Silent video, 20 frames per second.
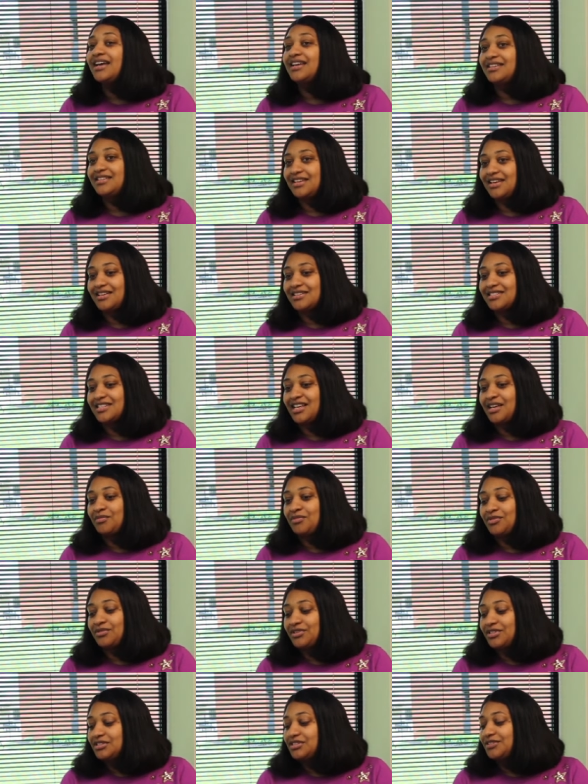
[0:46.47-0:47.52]
Yes,
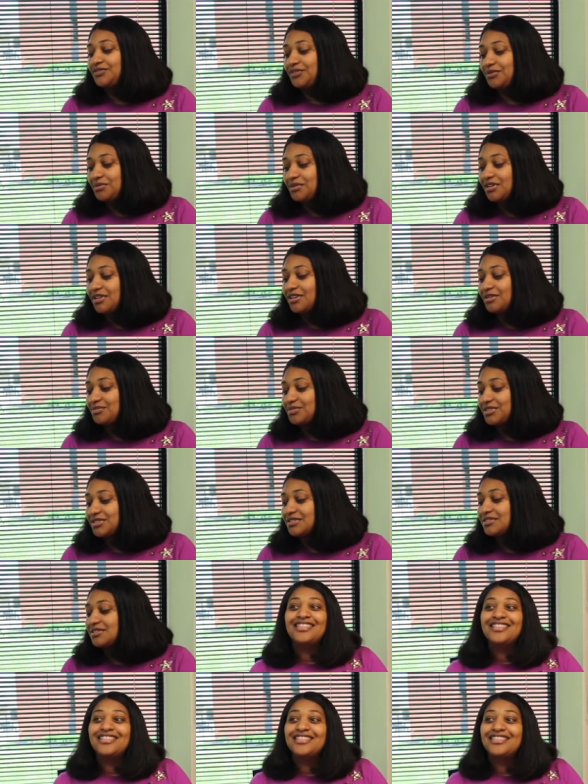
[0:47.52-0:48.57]
I'm originally from
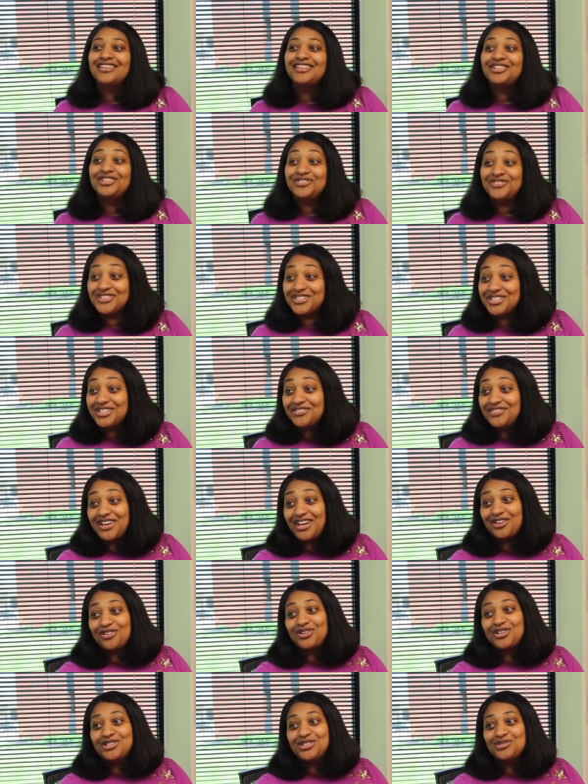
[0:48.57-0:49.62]
Columbus. The University of
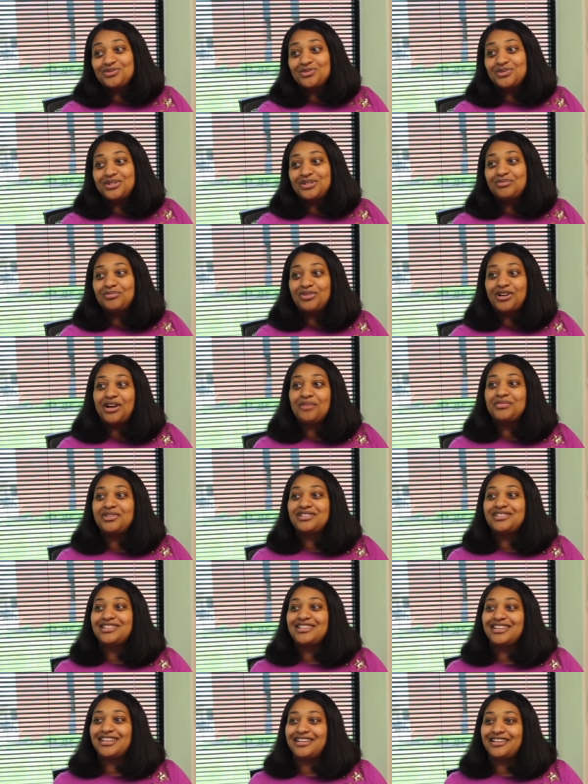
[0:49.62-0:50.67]
Akron is what brought me
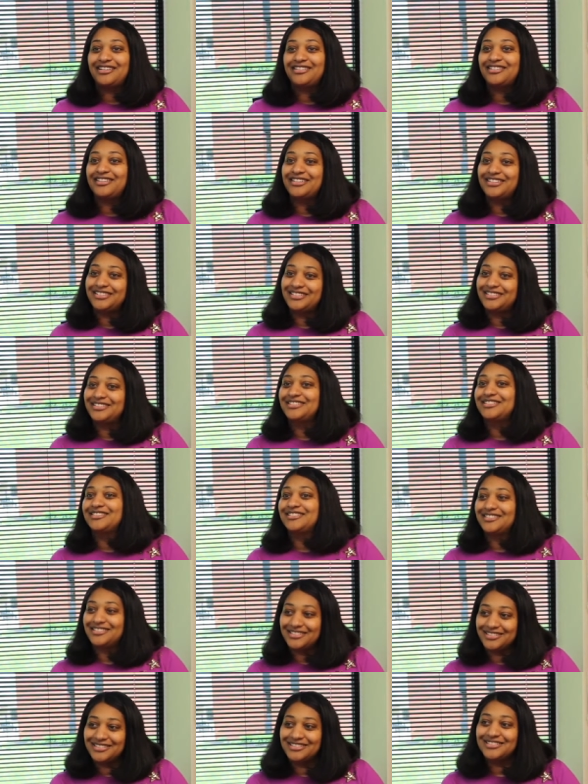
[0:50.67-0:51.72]
to the area.
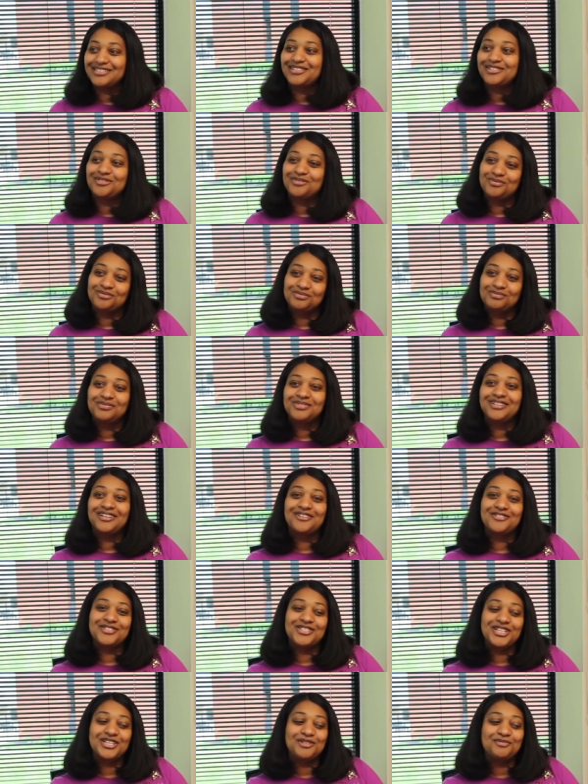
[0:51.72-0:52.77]
So,
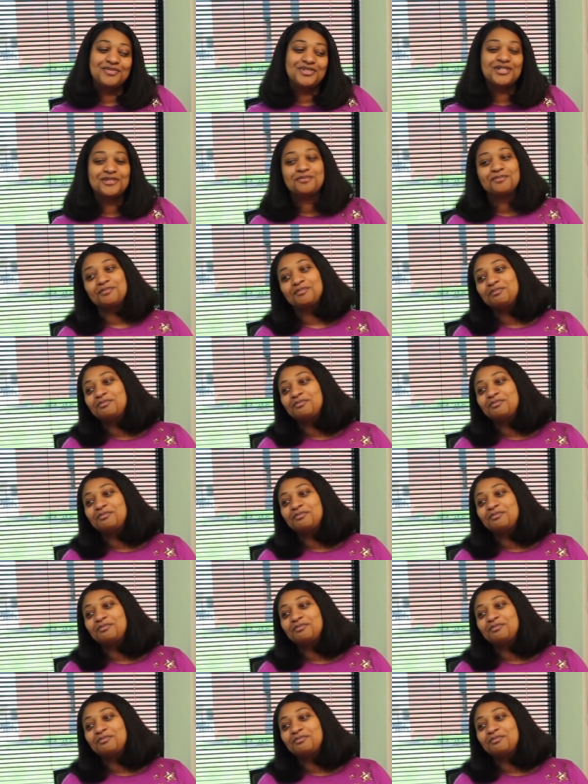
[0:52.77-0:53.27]
go Zips.